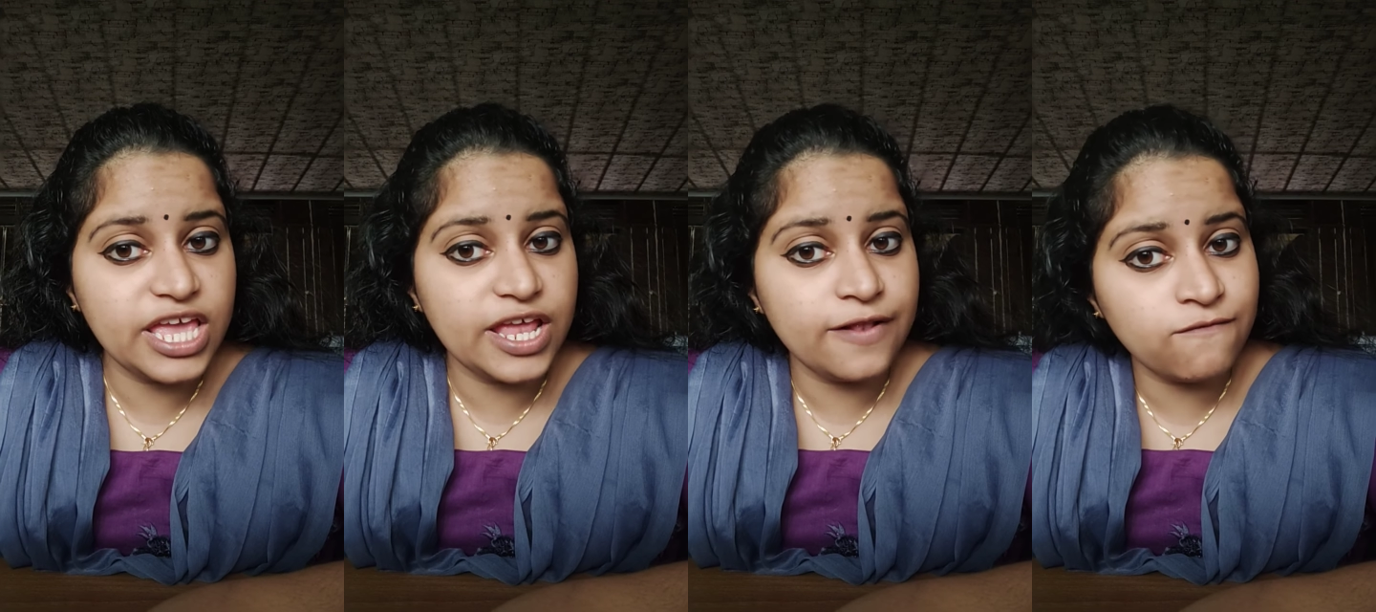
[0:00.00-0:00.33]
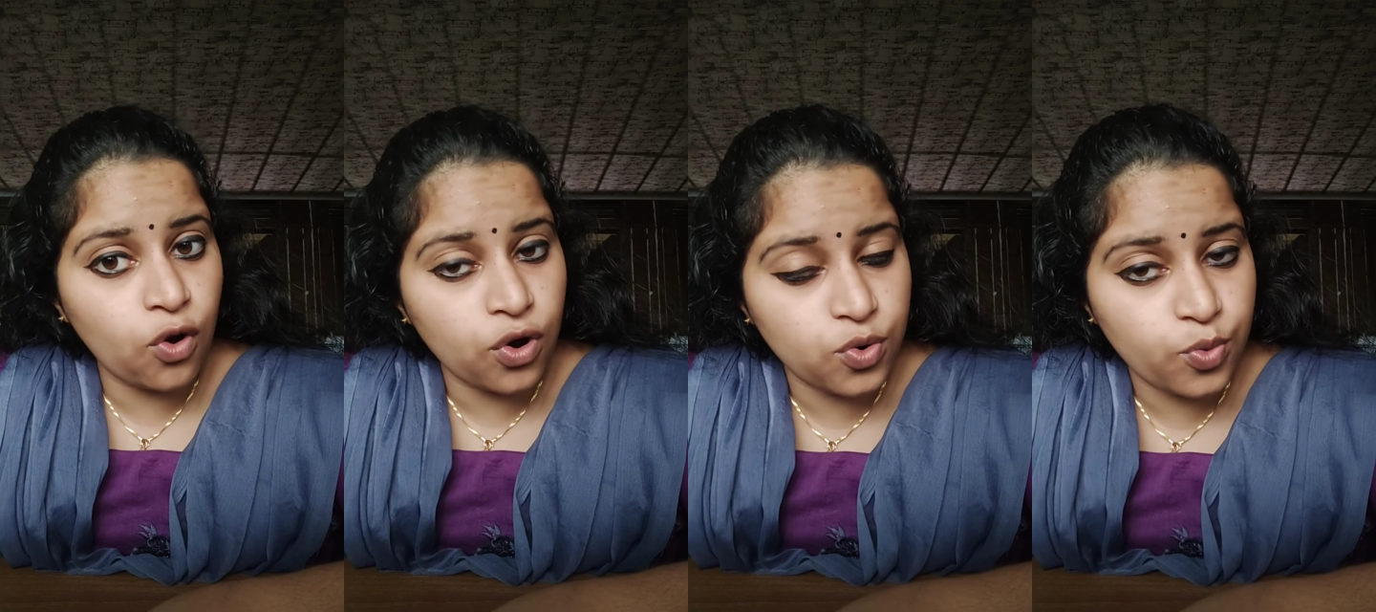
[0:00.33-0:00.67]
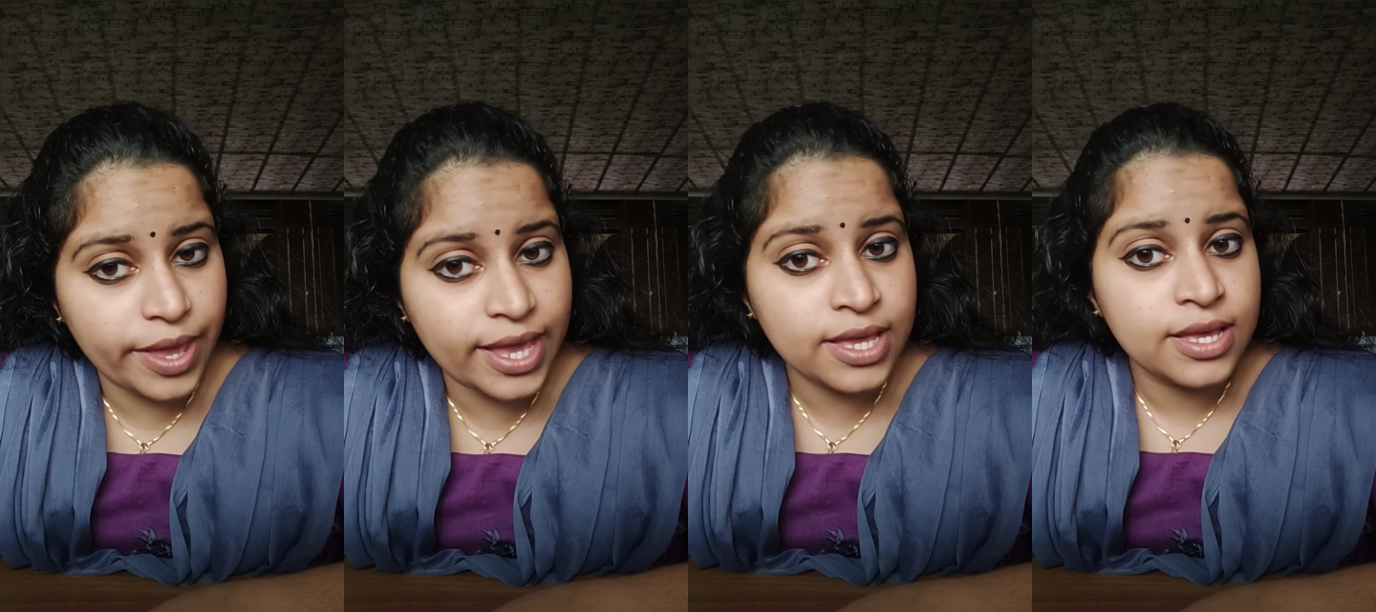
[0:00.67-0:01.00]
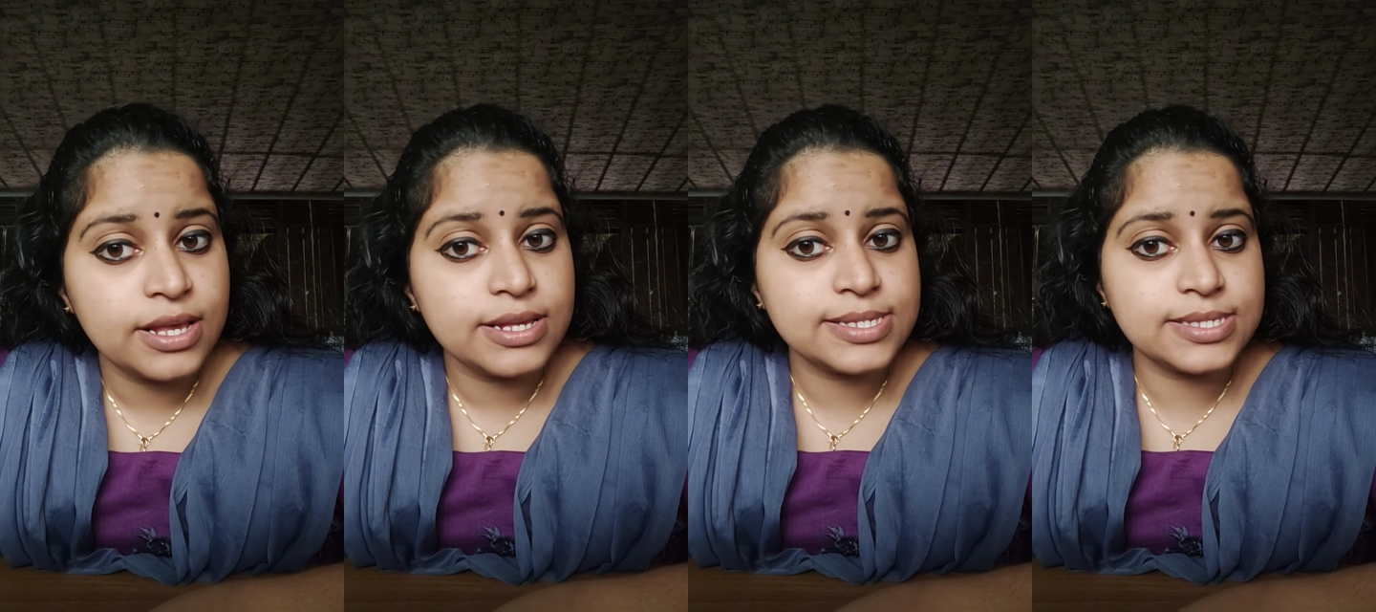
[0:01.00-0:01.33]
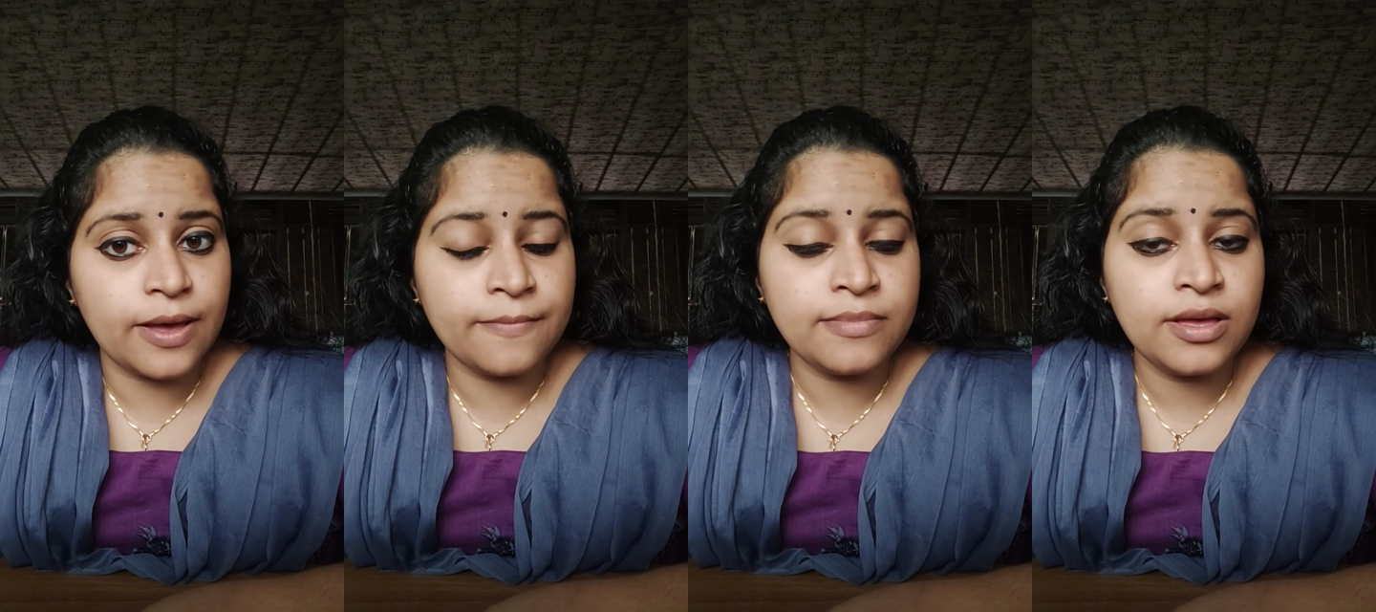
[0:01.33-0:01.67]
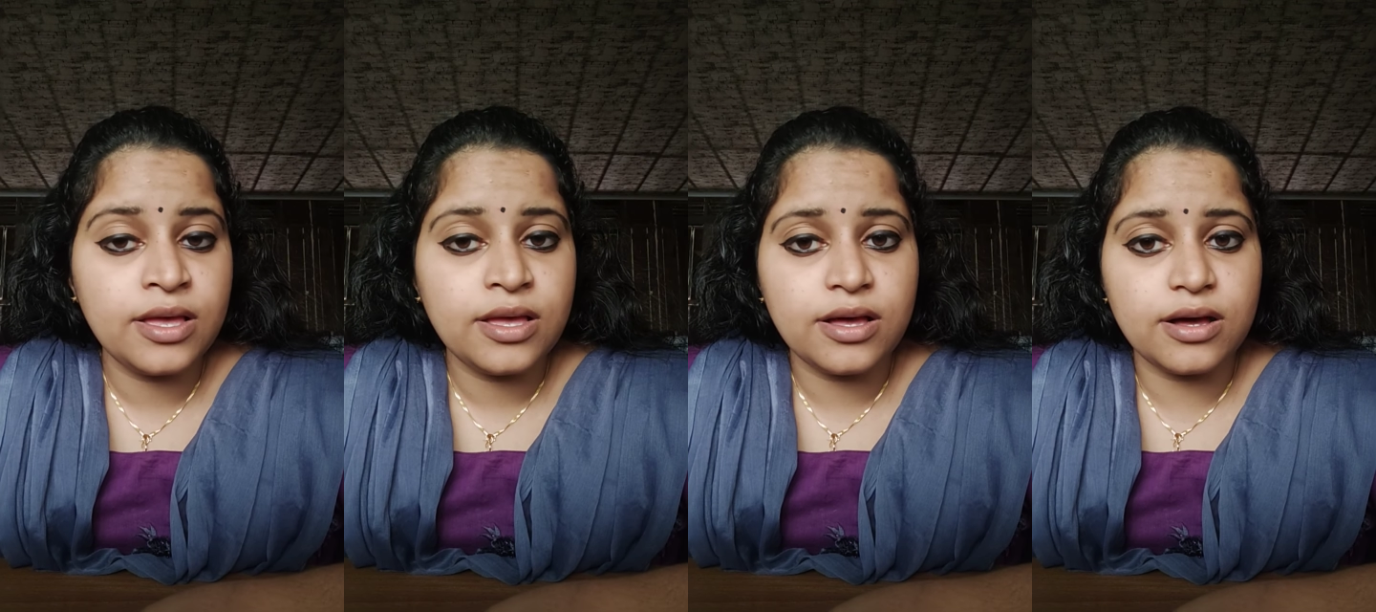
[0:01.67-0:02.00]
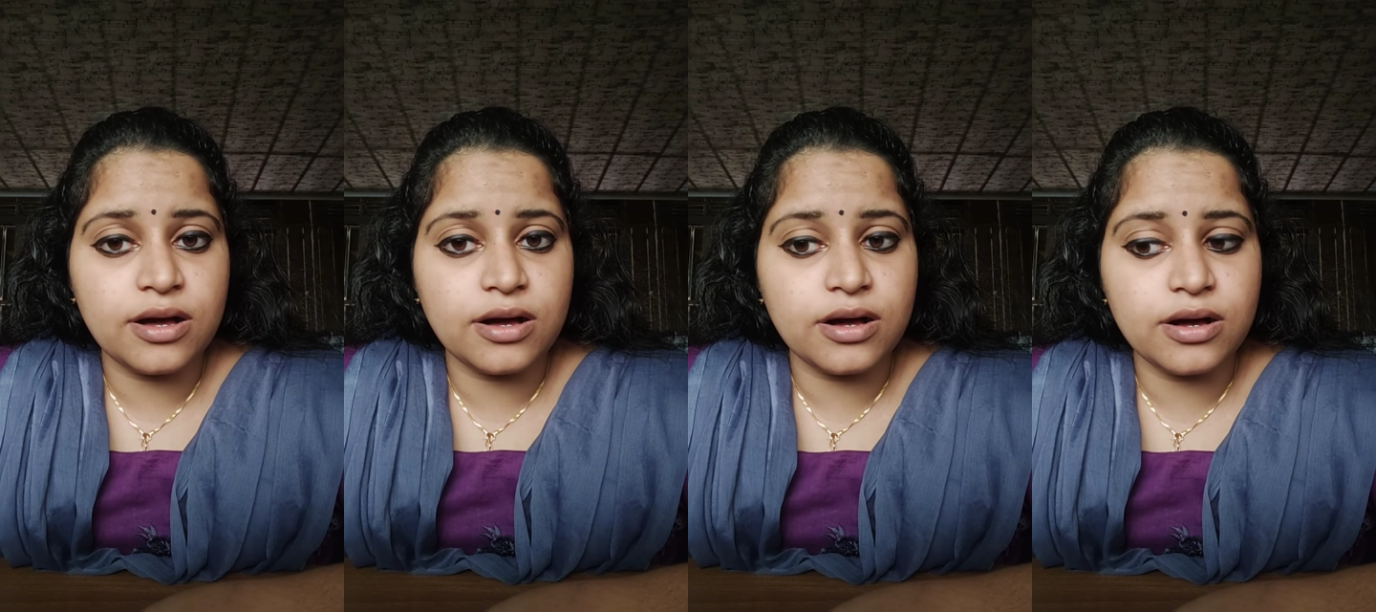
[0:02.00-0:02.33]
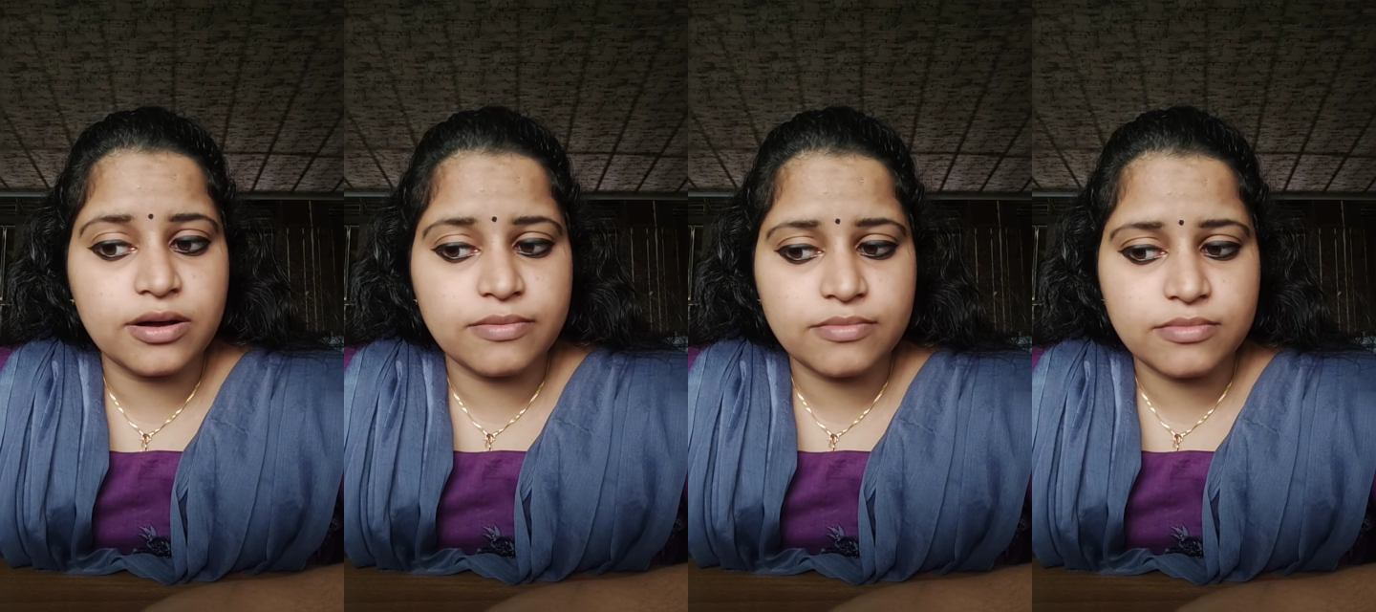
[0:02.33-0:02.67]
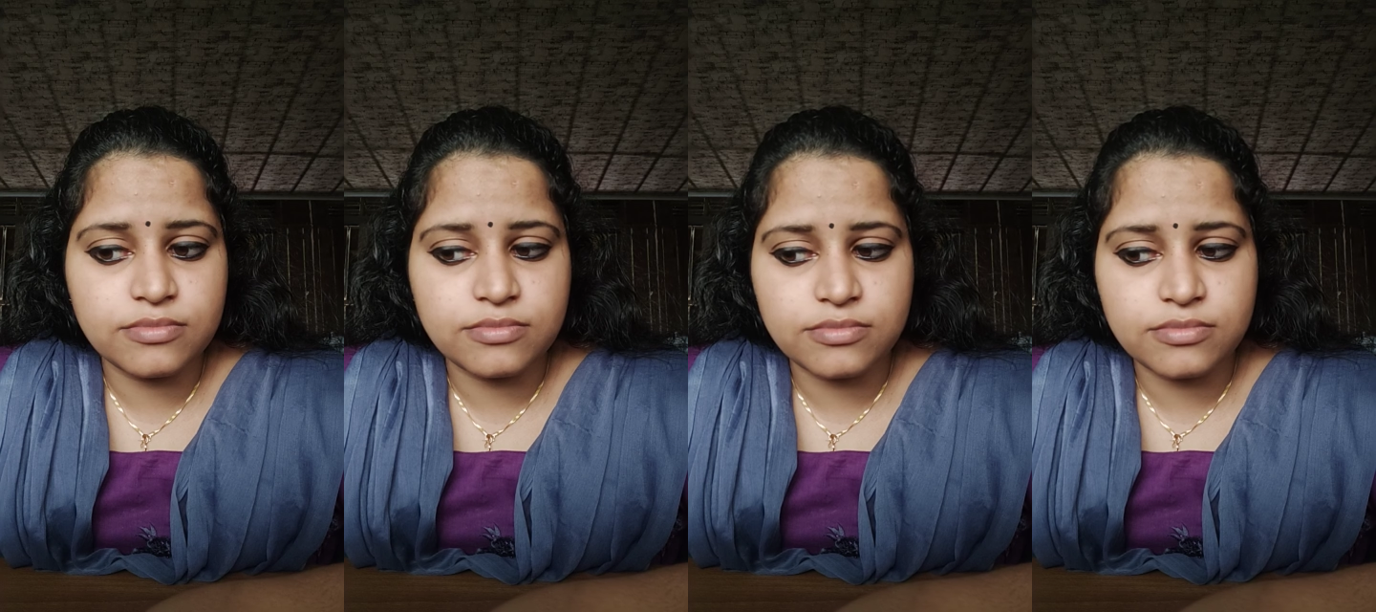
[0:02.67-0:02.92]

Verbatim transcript: involving some um,